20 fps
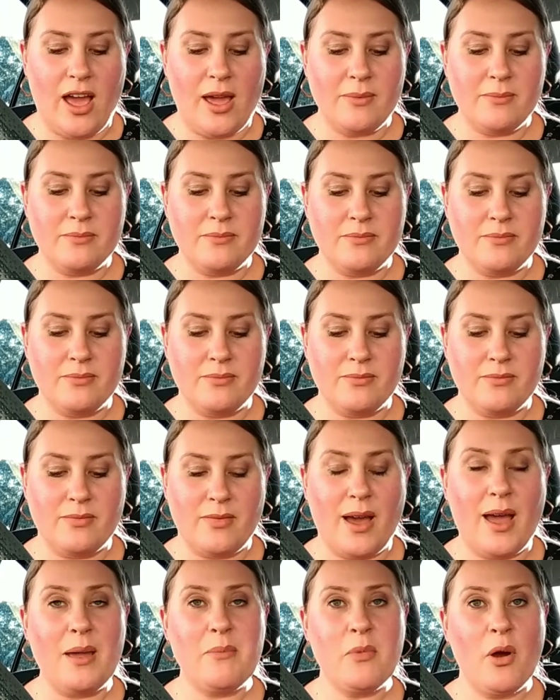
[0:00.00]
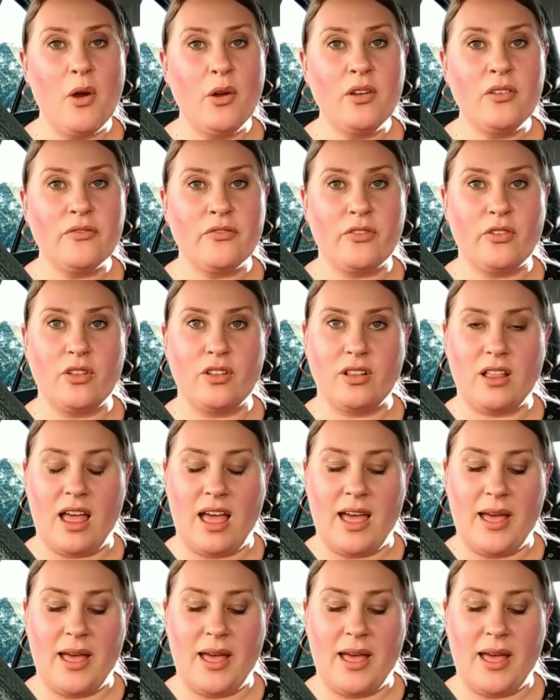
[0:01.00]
I'm hopeful.